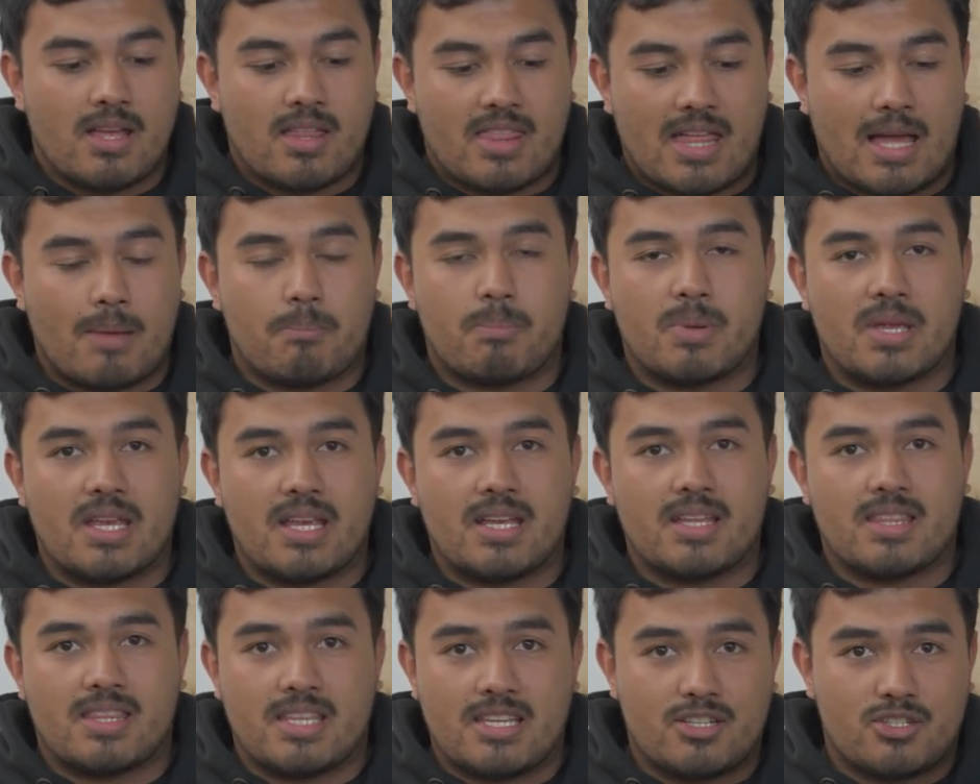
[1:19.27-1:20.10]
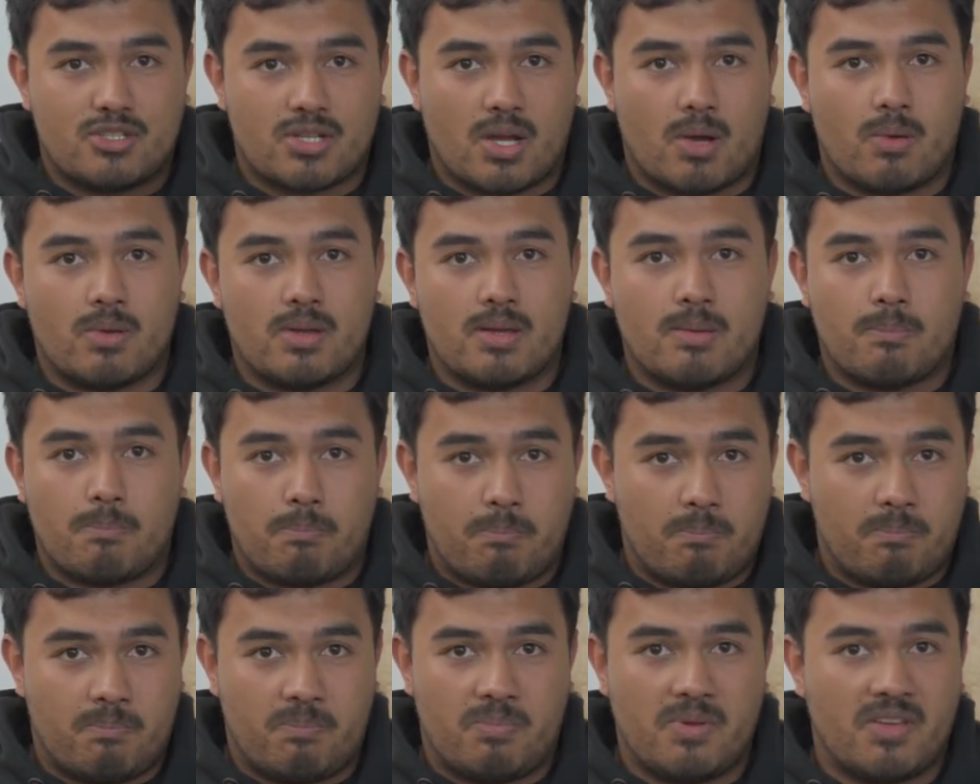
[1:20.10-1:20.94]
that being the Shoei
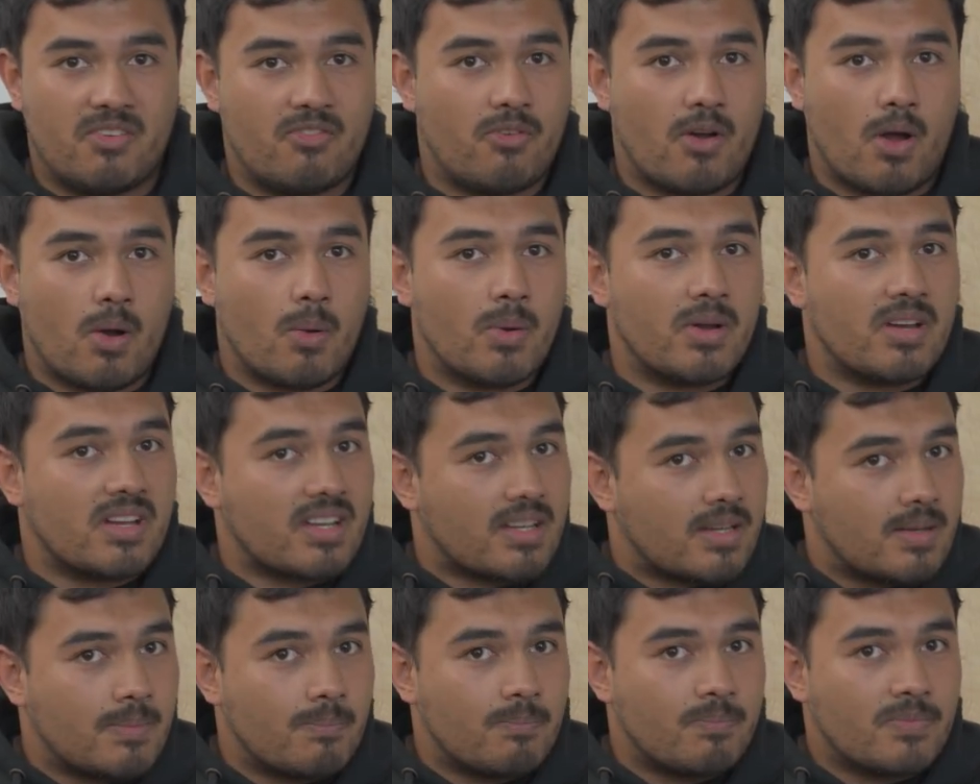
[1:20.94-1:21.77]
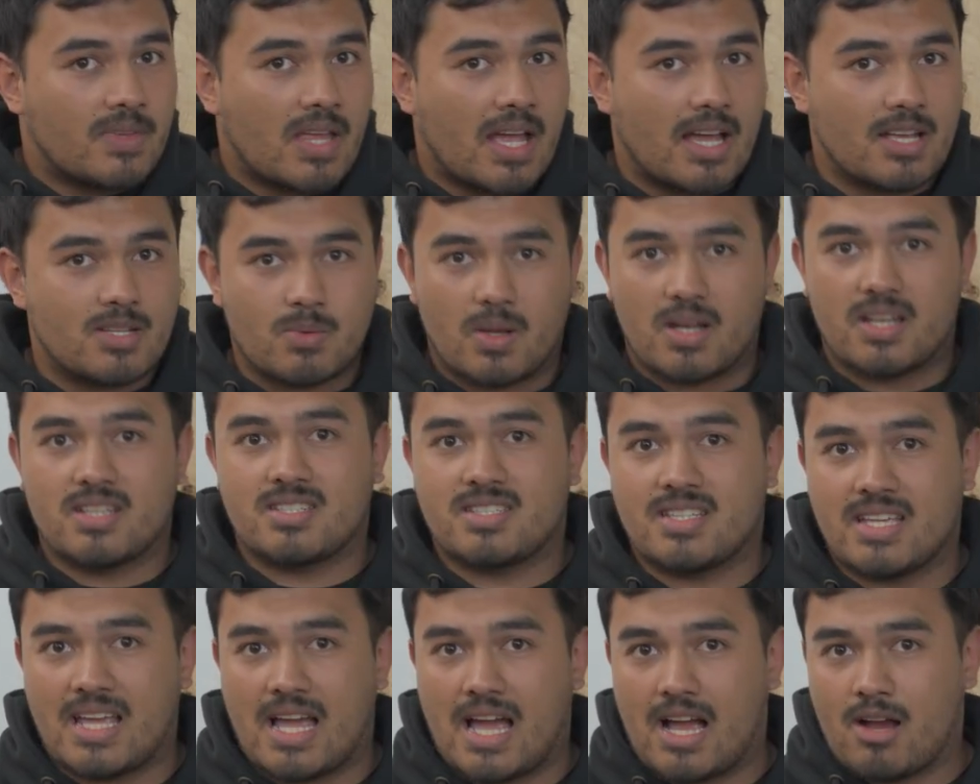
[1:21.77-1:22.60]
Bivouac as well
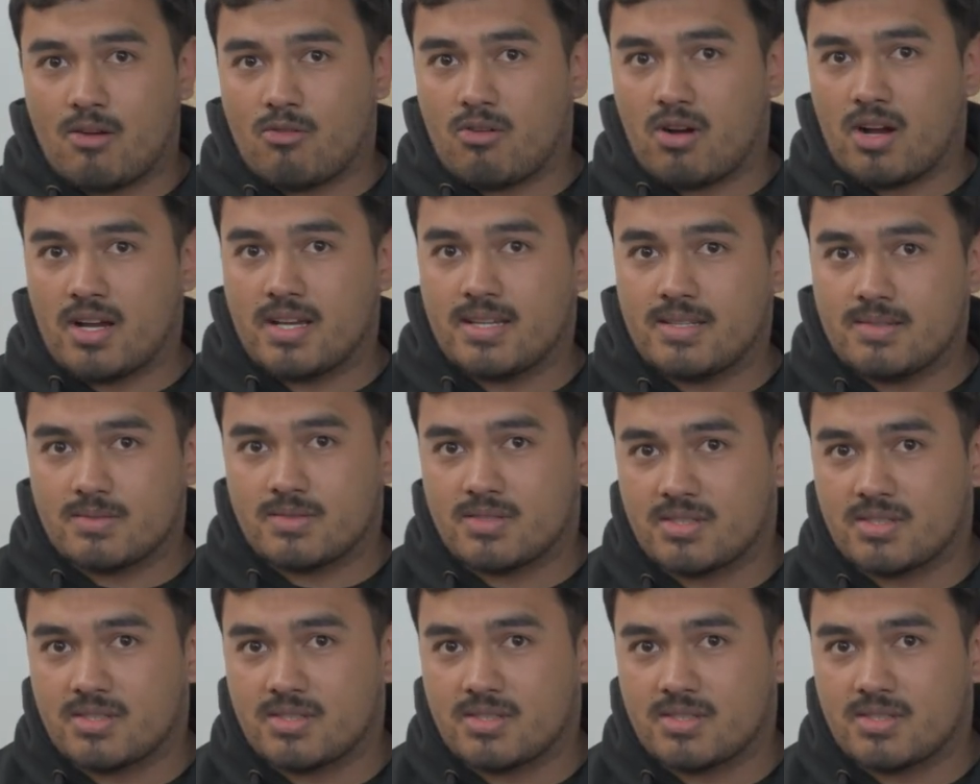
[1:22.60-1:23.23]
as the Arai